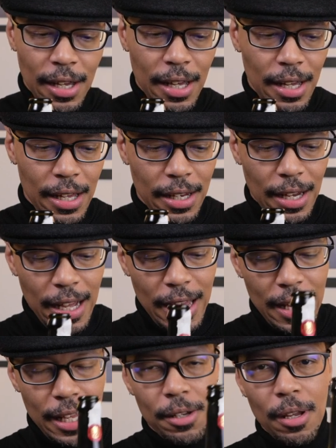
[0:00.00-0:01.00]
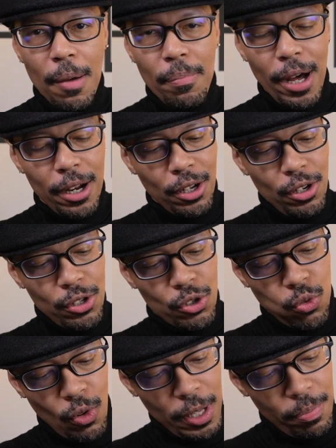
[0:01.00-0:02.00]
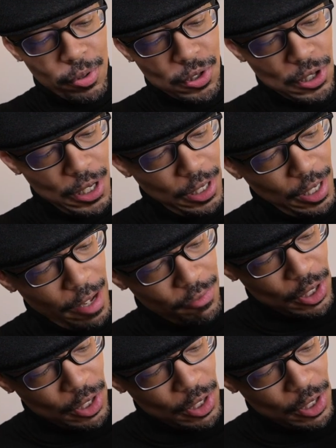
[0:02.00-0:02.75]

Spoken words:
And I had about a good 20% left